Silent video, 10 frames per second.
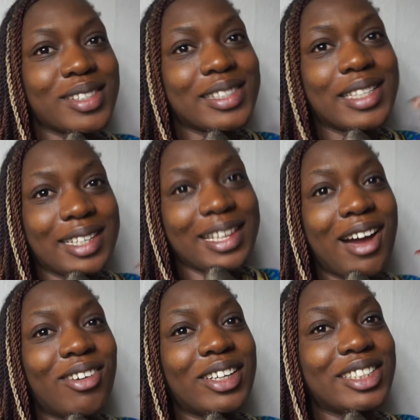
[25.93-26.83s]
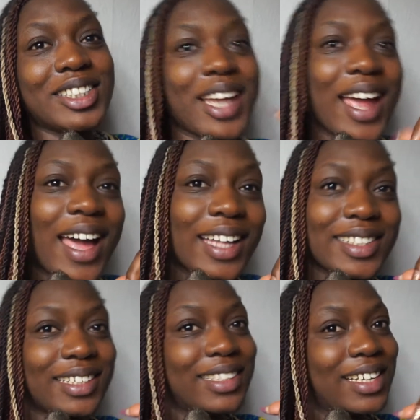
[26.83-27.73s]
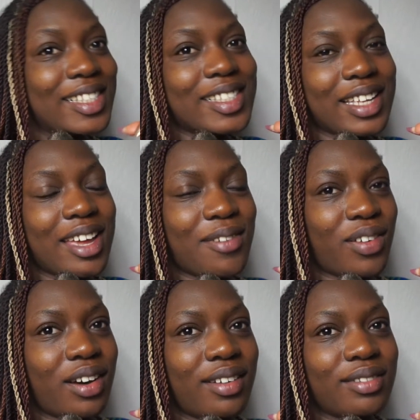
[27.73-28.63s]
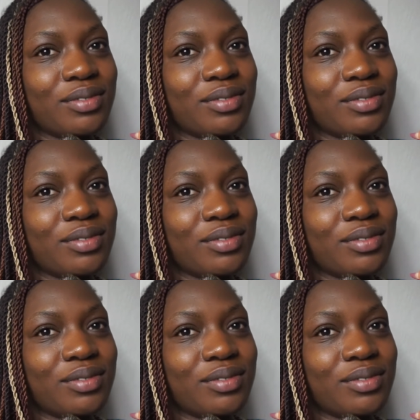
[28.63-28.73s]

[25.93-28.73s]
sit down and chat and eat together.